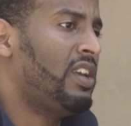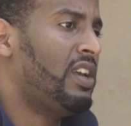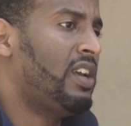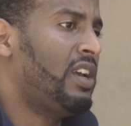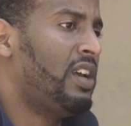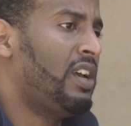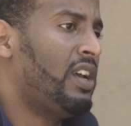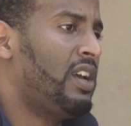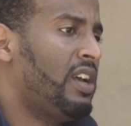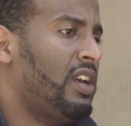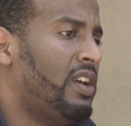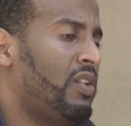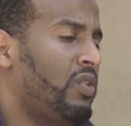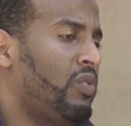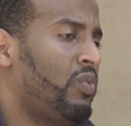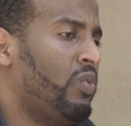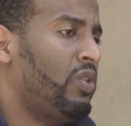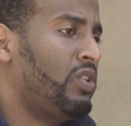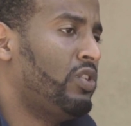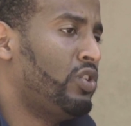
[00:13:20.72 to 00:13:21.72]

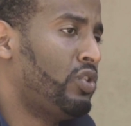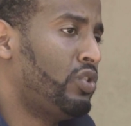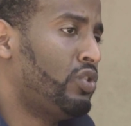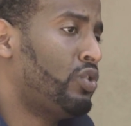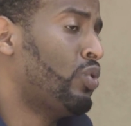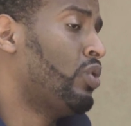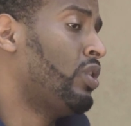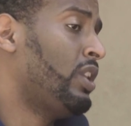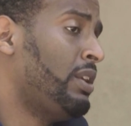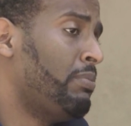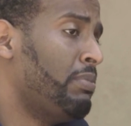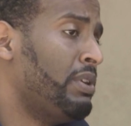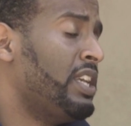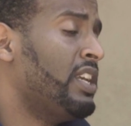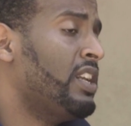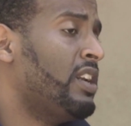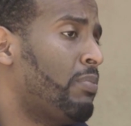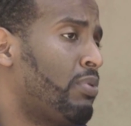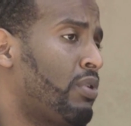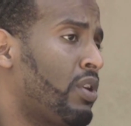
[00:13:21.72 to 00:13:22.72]
will shortly
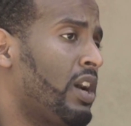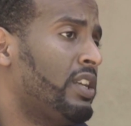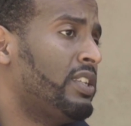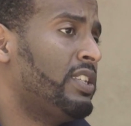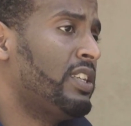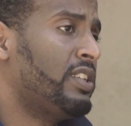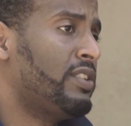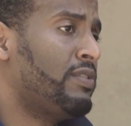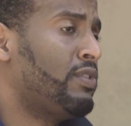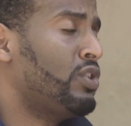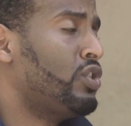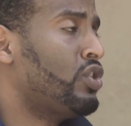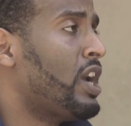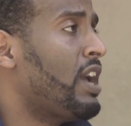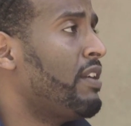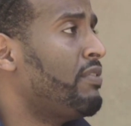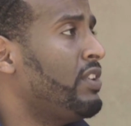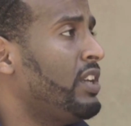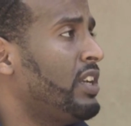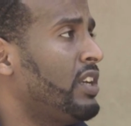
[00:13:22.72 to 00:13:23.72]
begin a process for
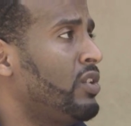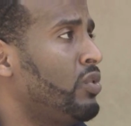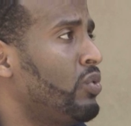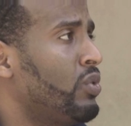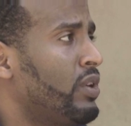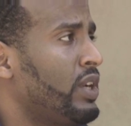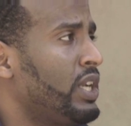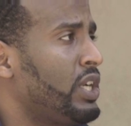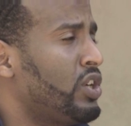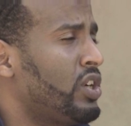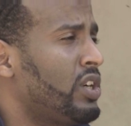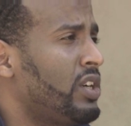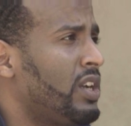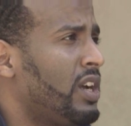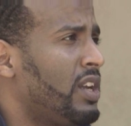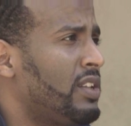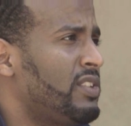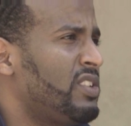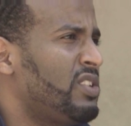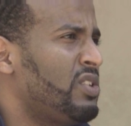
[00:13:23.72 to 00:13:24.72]
drafting a new Eritrean
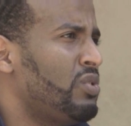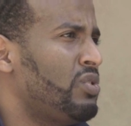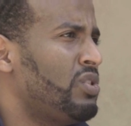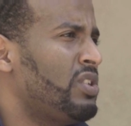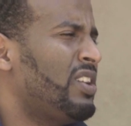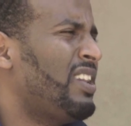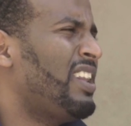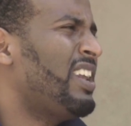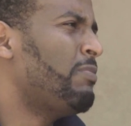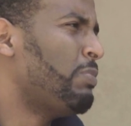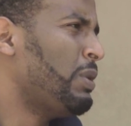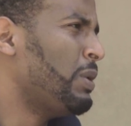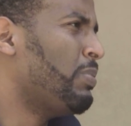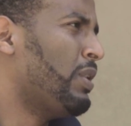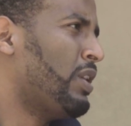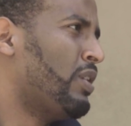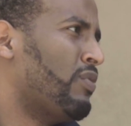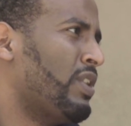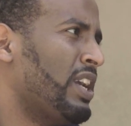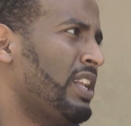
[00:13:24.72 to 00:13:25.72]
constitution. A lot of
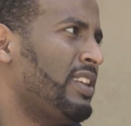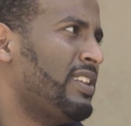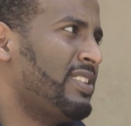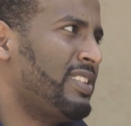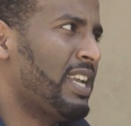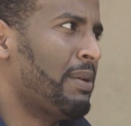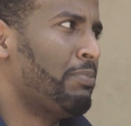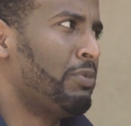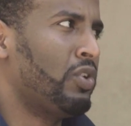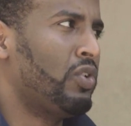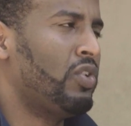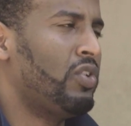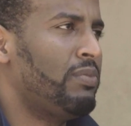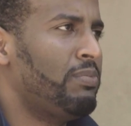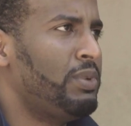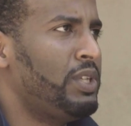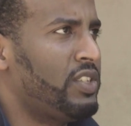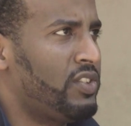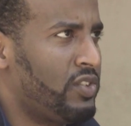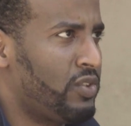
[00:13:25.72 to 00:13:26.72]
people are rightly skeptical
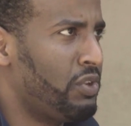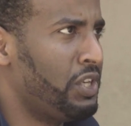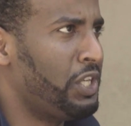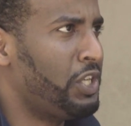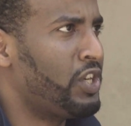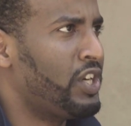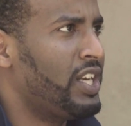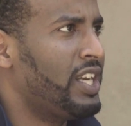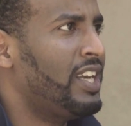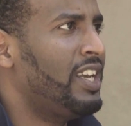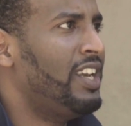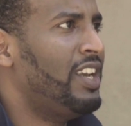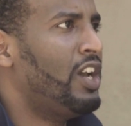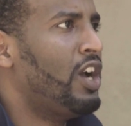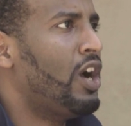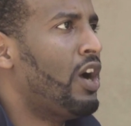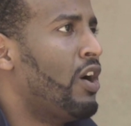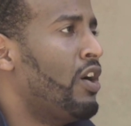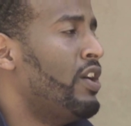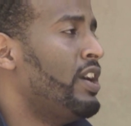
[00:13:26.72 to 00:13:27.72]
because Eritrea
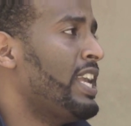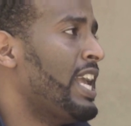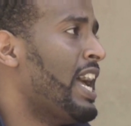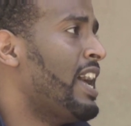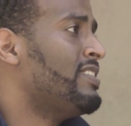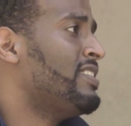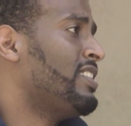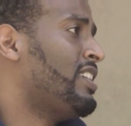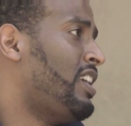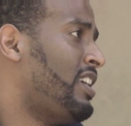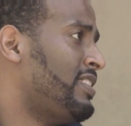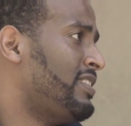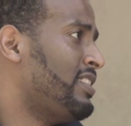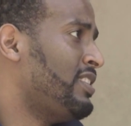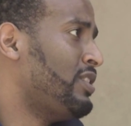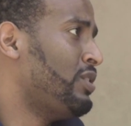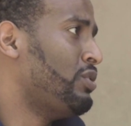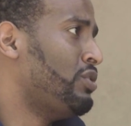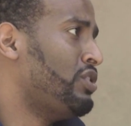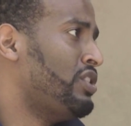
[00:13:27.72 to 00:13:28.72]
already has a
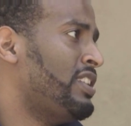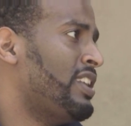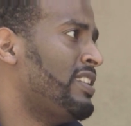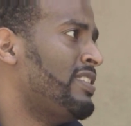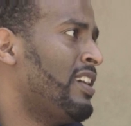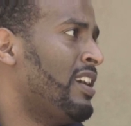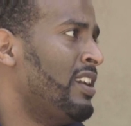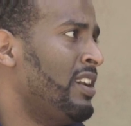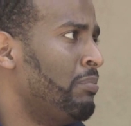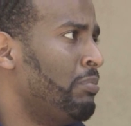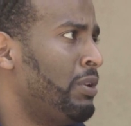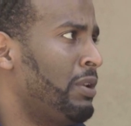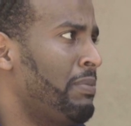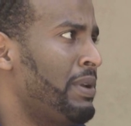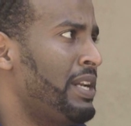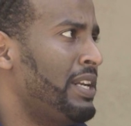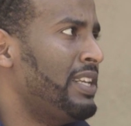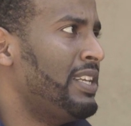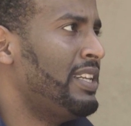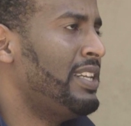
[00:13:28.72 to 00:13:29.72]
constitution that's
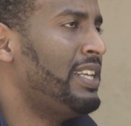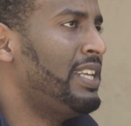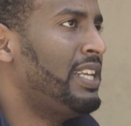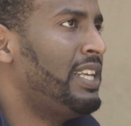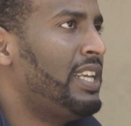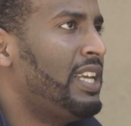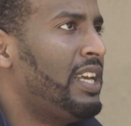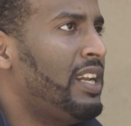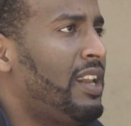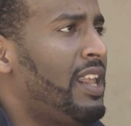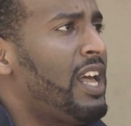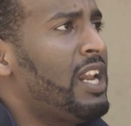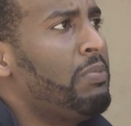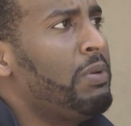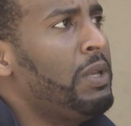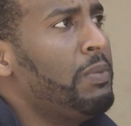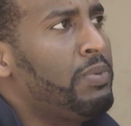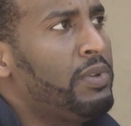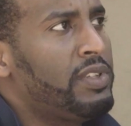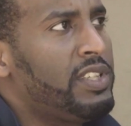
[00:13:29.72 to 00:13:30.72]
unimplemented, and a lot of
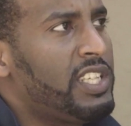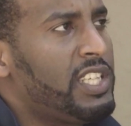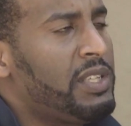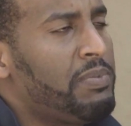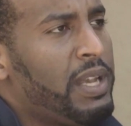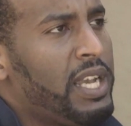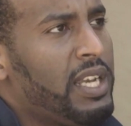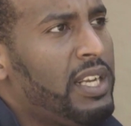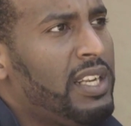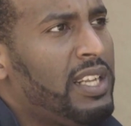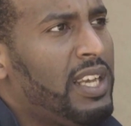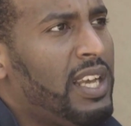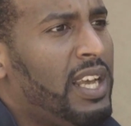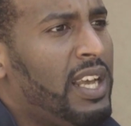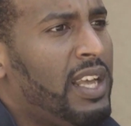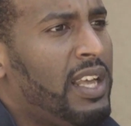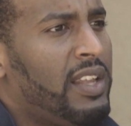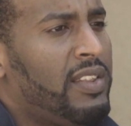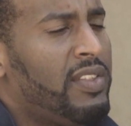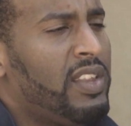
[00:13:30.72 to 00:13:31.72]
people suspect
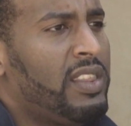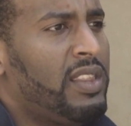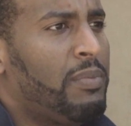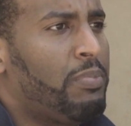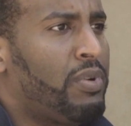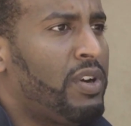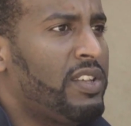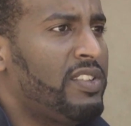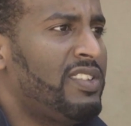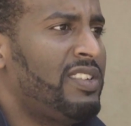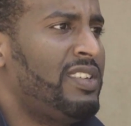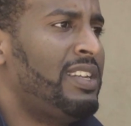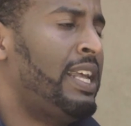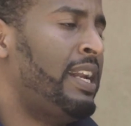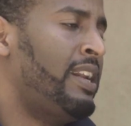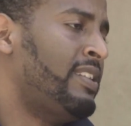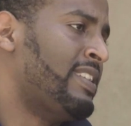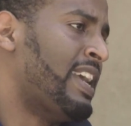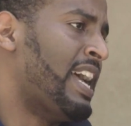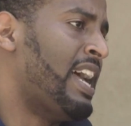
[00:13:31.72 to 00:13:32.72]
that the president
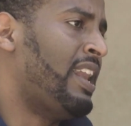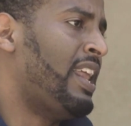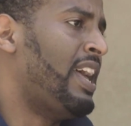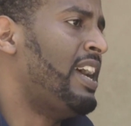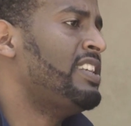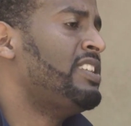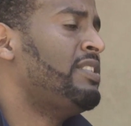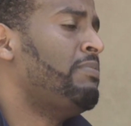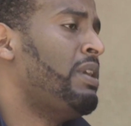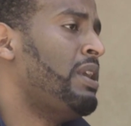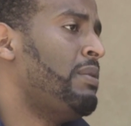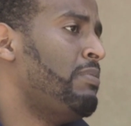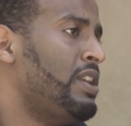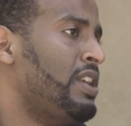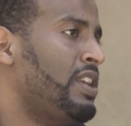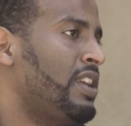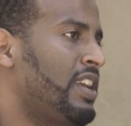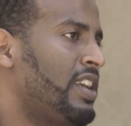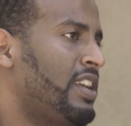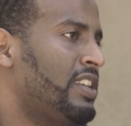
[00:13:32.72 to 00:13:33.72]
and his allies may
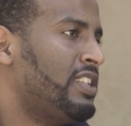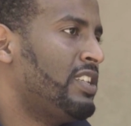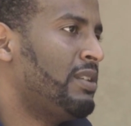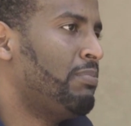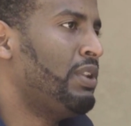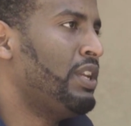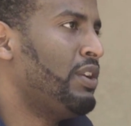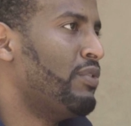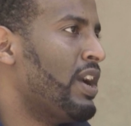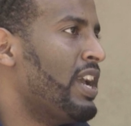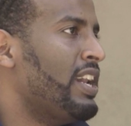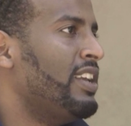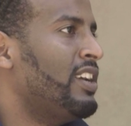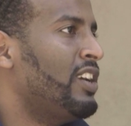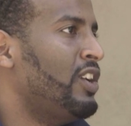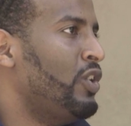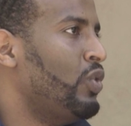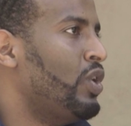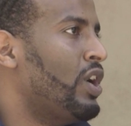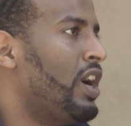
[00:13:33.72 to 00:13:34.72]
be simply writing
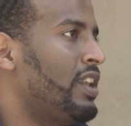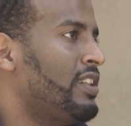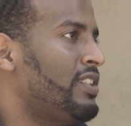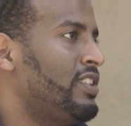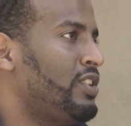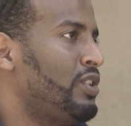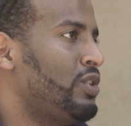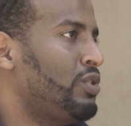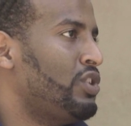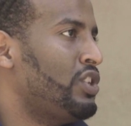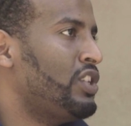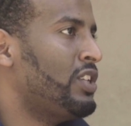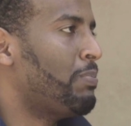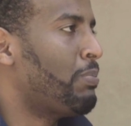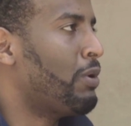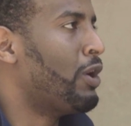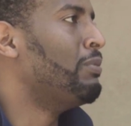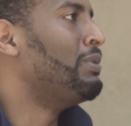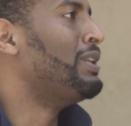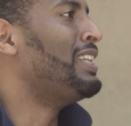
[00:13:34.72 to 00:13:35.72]
a new constitution to
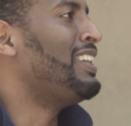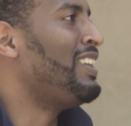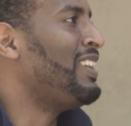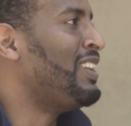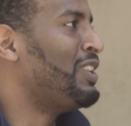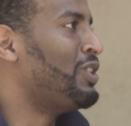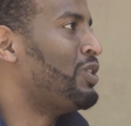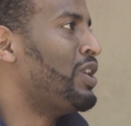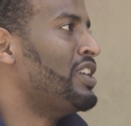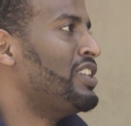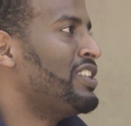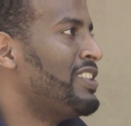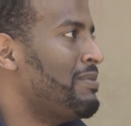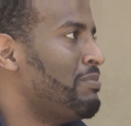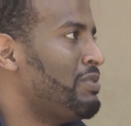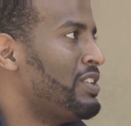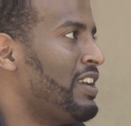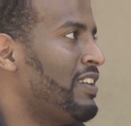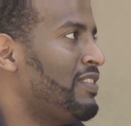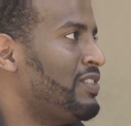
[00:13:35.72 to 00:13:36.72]
permanently entrench
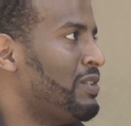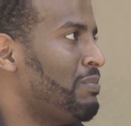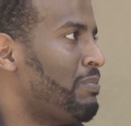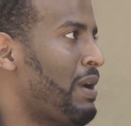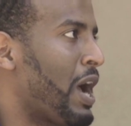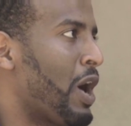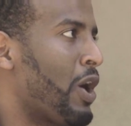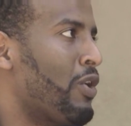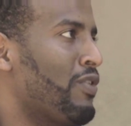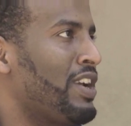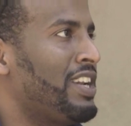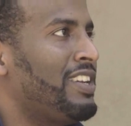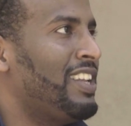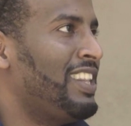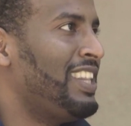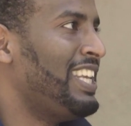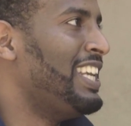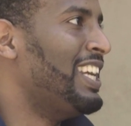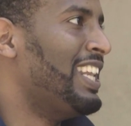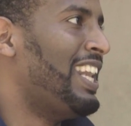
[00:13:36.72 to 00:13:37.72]
themselves in power, right? To
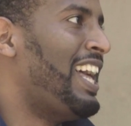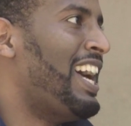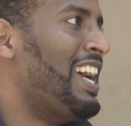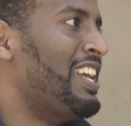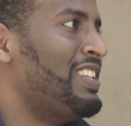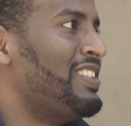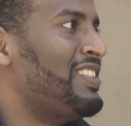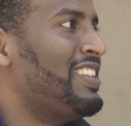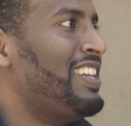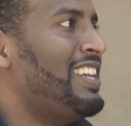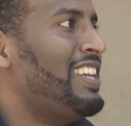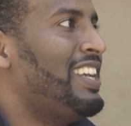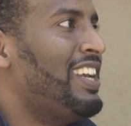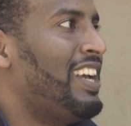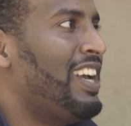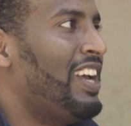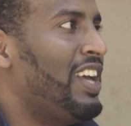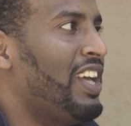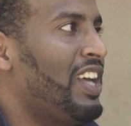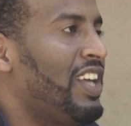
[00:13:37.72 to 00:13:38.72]
legalize
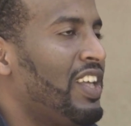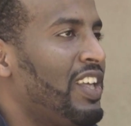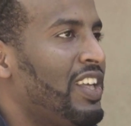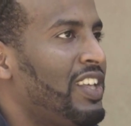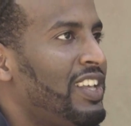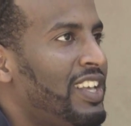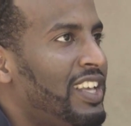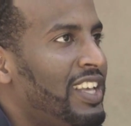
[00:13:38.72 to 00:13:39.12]
and